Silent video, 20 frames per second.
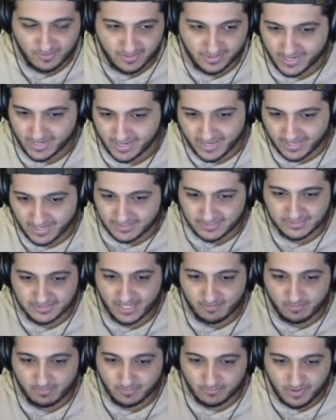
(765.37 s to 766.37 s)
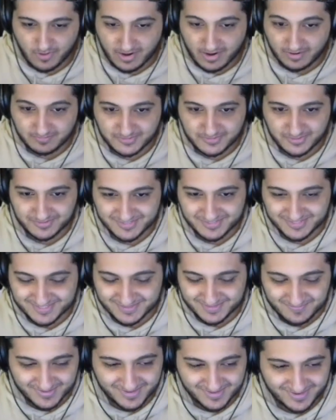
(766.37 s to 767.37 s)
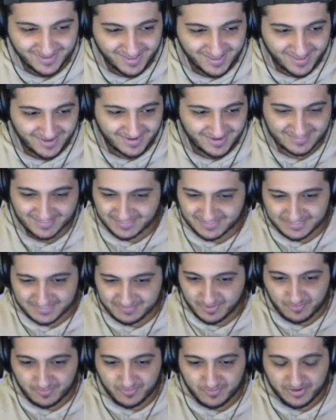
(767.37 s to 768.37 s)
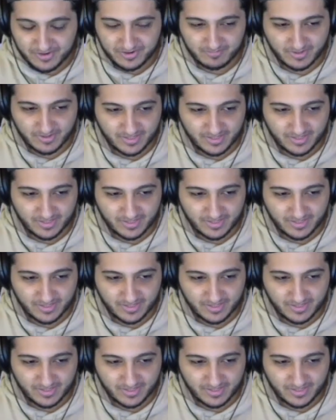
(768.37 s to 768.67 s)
Like I can't just lob out random jokes or something because it'd just be weird.